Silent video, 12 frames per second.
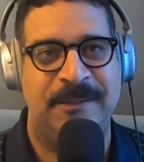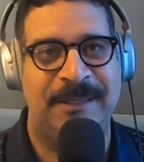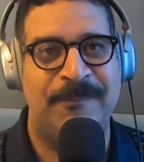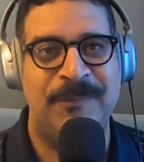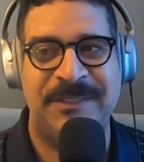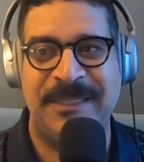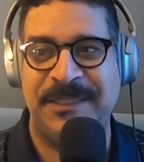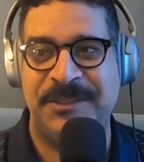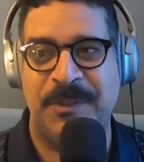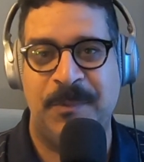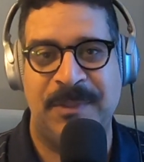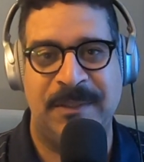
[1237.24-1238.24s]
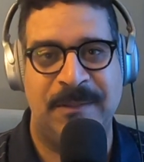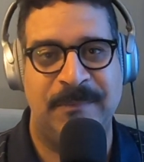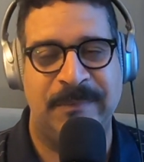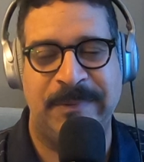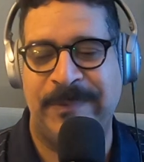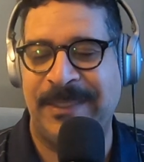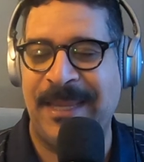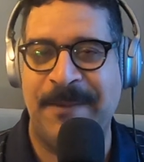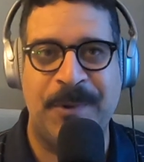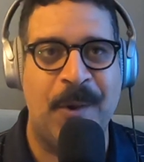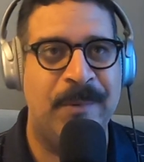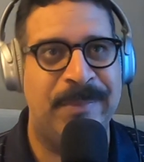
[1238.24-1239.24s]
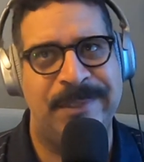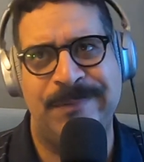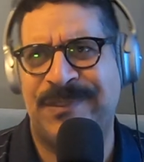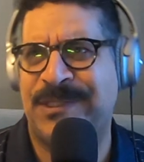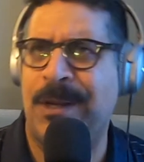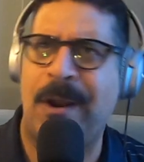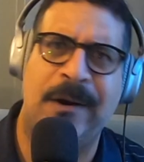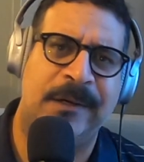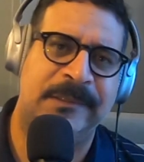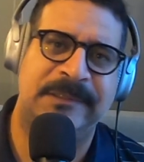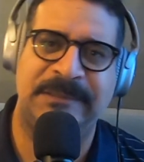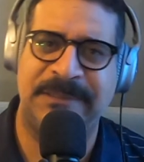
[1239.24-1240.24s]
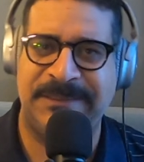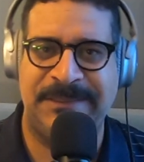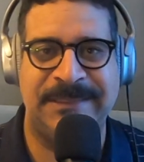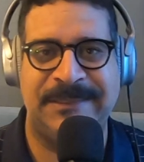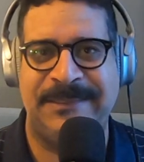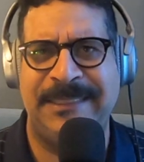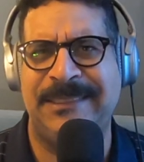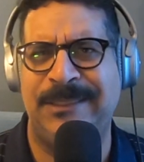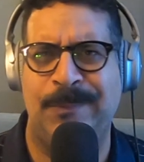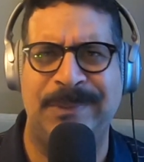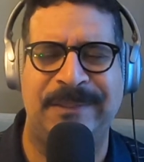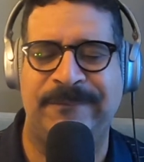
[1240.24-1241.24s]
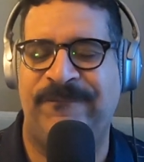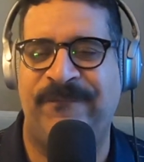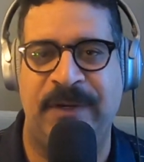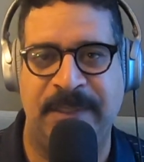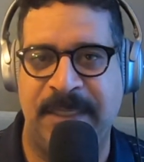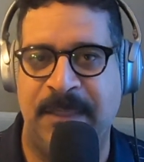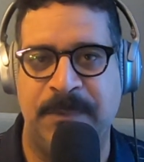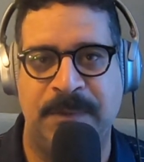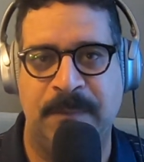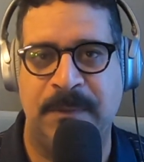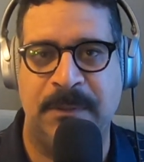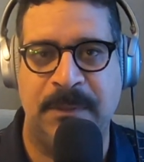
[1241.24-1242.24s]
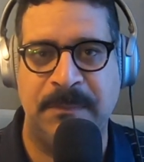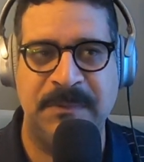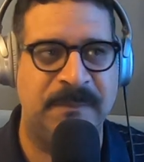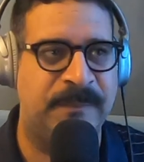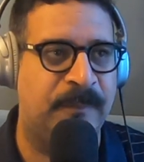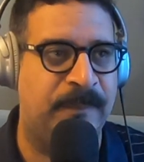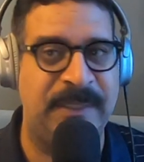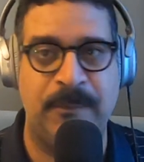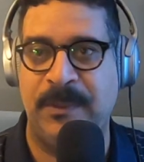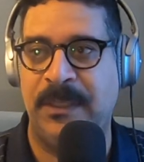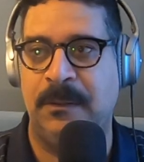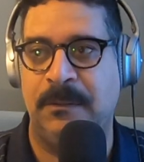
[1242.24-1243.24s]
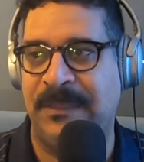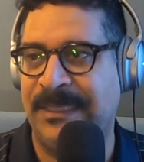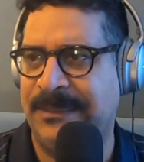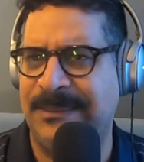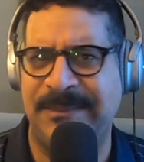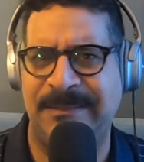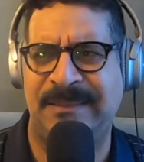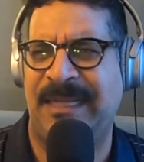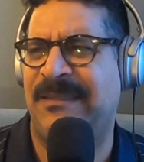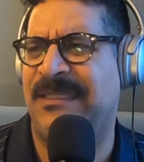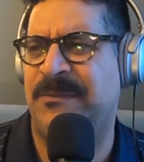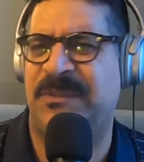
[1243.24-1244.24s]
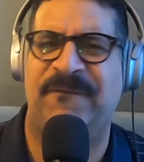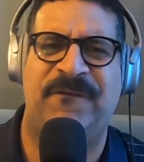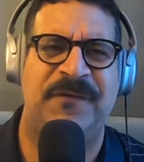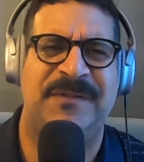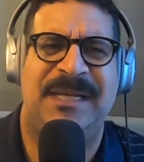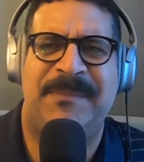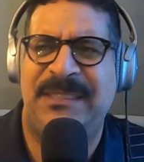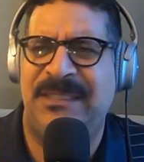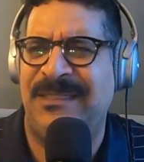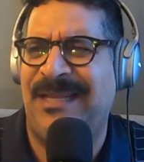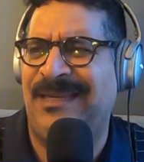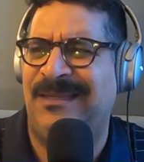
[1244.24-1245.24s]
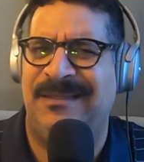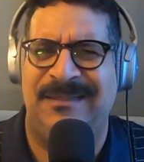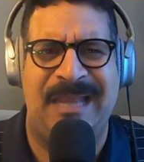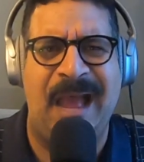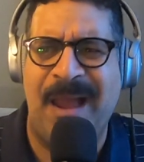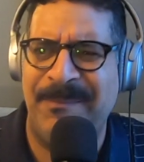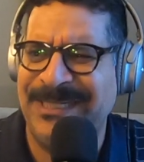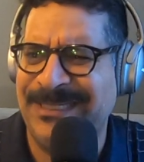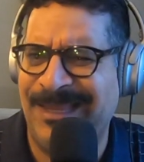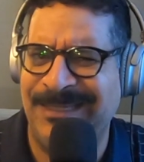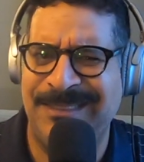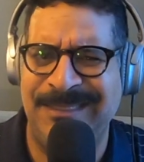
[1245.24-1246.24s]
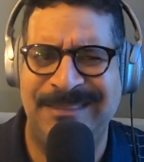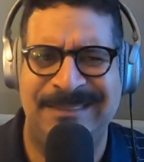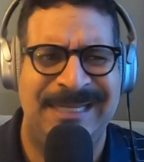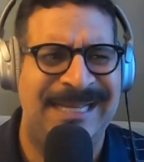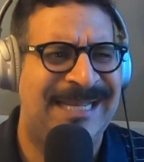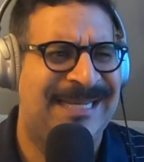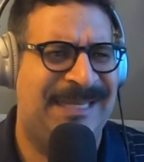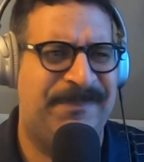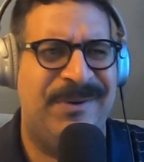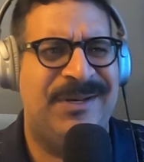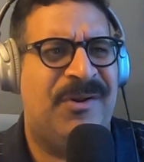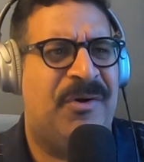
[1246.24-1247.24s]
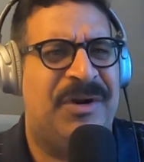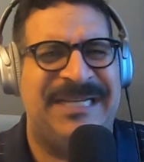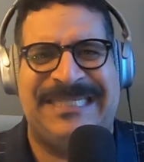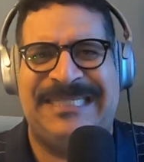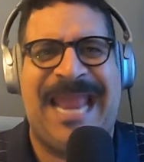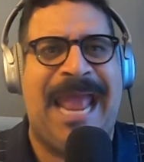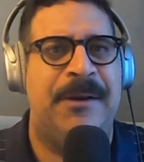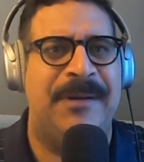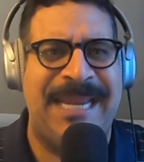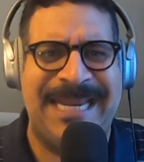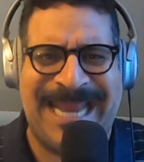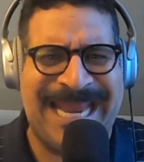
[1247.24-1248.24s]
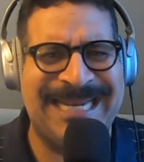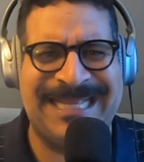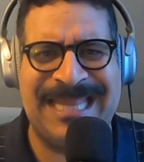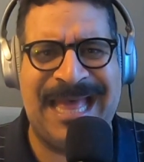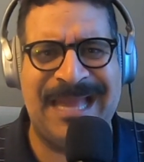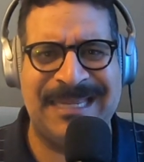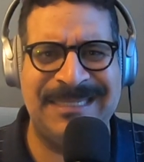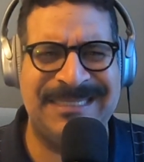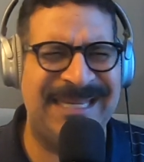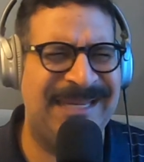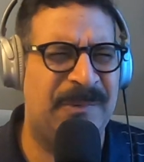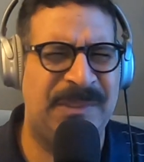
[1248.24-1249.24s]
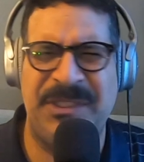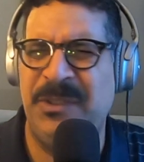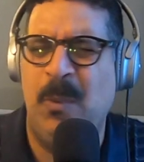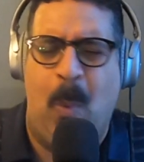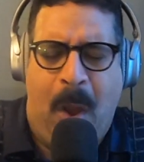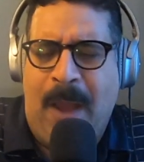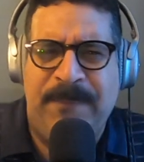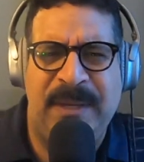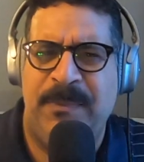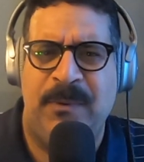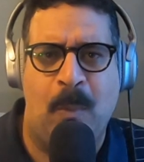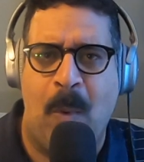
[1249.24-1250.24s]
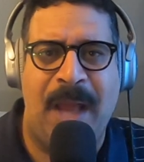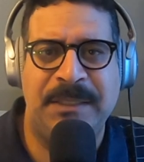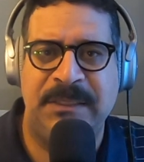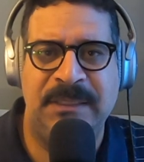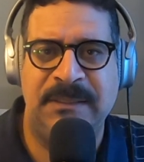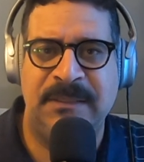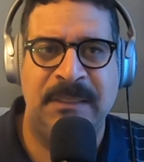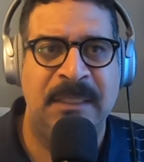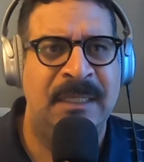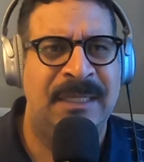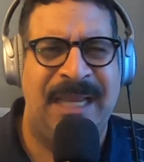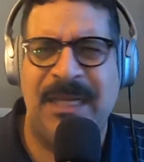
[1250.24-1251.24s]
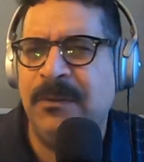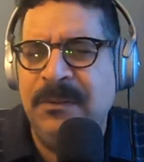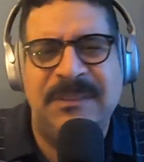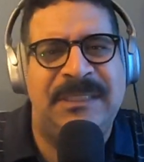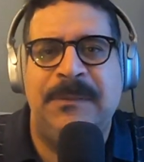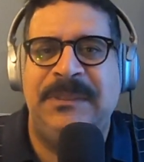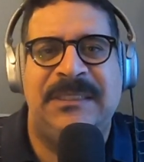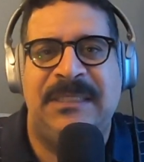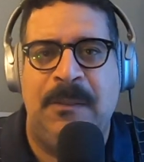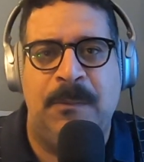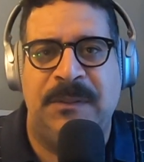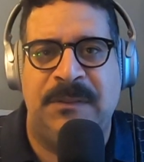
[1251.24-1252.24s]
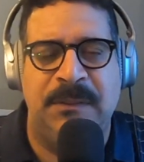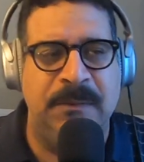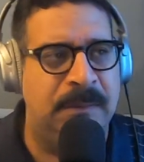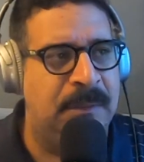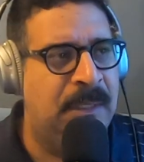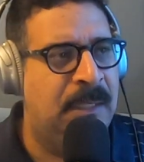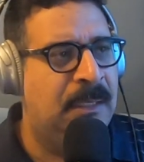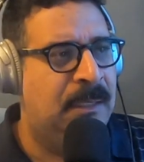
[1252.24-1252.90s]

I wish that show would have kept going, but it was stars, and it's just they didn't know what the fuck they were doing. I'm just gonna be real. I think it was the first time they did like a comedy like this. They put it on a Saturday at 8:00. It's like, do you want people to watch this? I don't understand what these networks are doing.